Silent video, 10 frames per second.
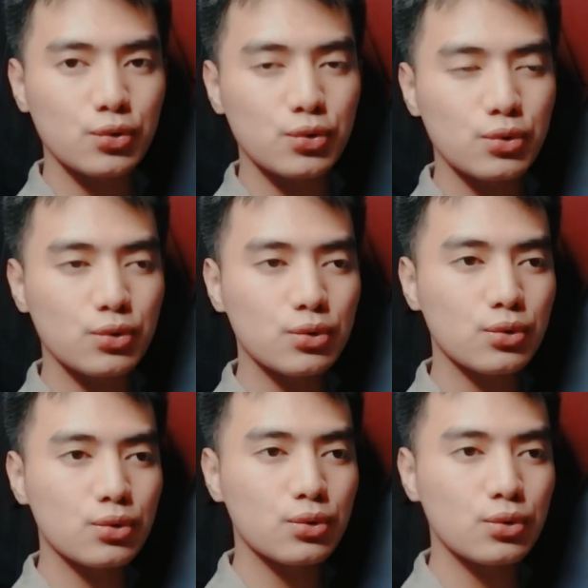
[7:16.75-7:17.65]

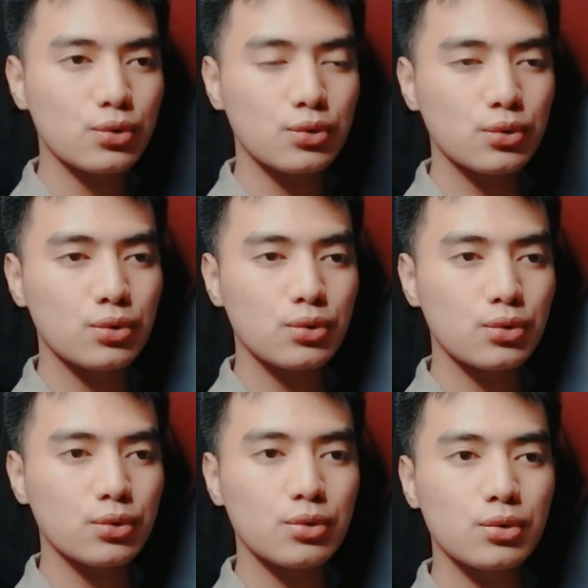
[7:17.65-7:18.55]

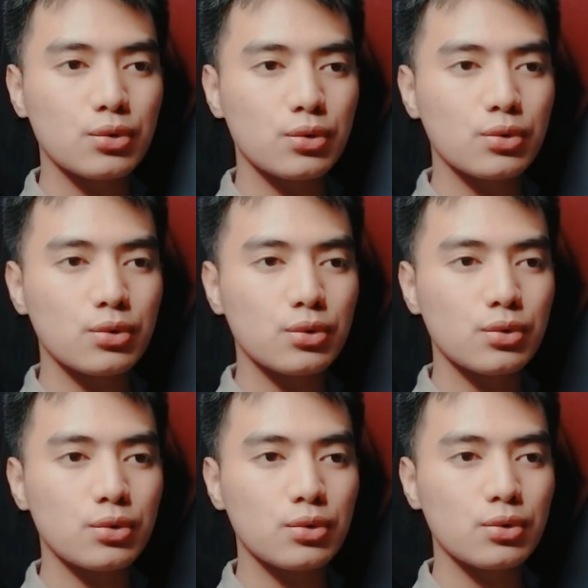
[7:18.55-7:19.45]
Nobody speaks.